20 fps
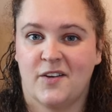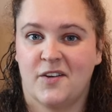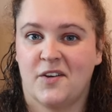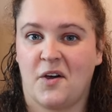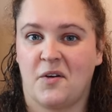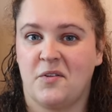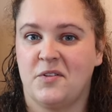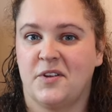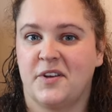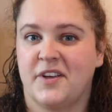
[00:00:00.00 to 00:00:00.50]

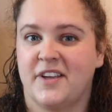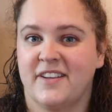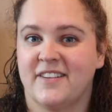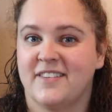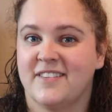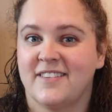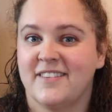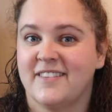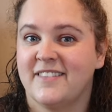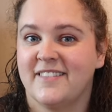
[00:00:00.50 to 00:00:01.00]
look at
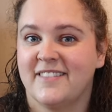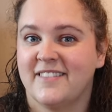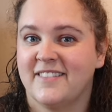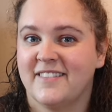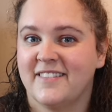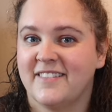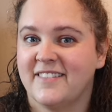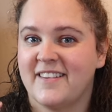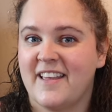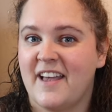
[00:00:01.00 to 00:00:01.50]

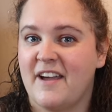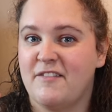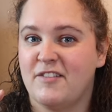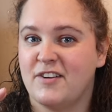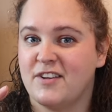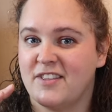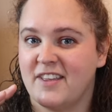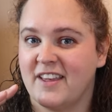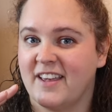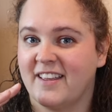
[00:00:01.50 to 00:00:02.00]

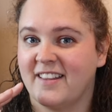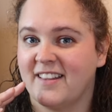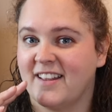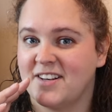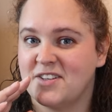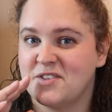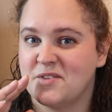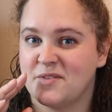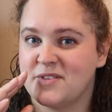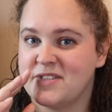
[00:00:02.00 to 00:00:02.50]
everything
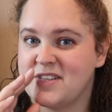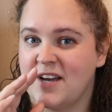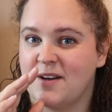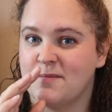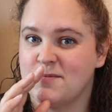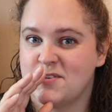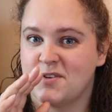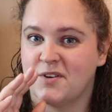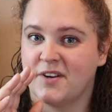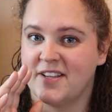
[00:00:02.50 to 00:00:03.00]
that Dorsey
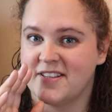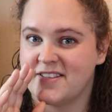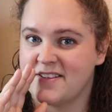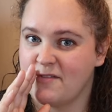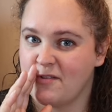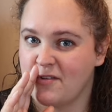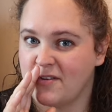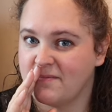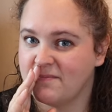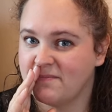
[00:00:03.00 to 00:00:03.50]
Armstrong has
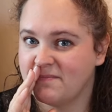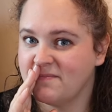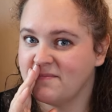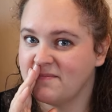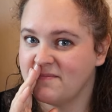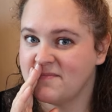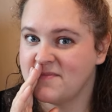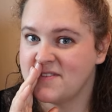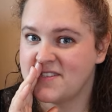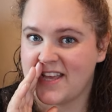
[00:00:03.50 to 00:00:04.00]
ever
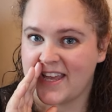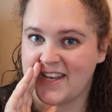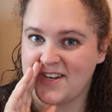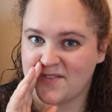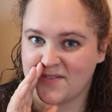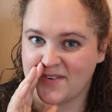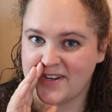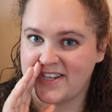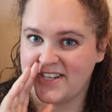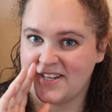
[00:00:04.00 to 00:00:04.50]
said
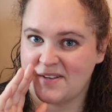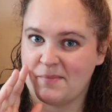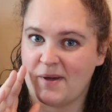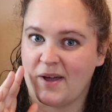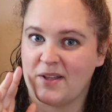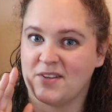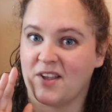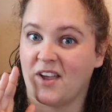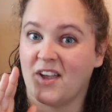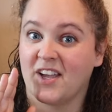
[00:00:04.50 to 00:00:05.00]
or written
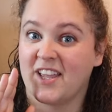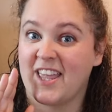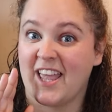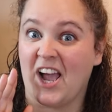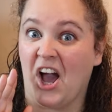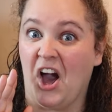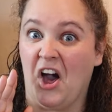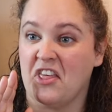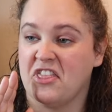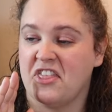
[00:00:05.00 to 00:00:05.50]
about
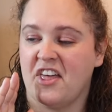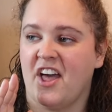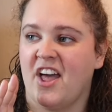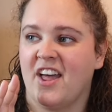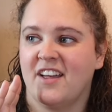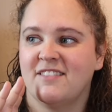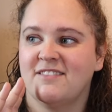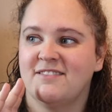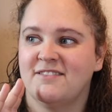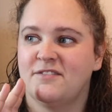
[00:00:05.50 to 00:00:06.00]
King
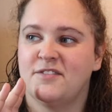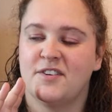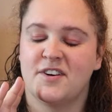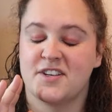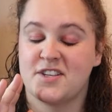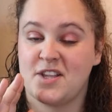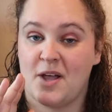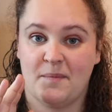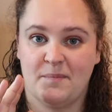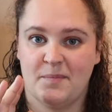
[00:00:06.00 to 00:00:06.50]
Arthur, for
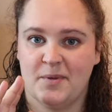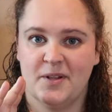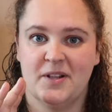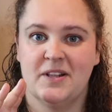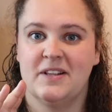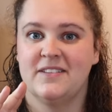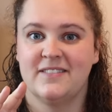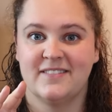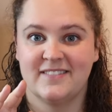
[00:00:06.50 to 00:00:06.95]
example.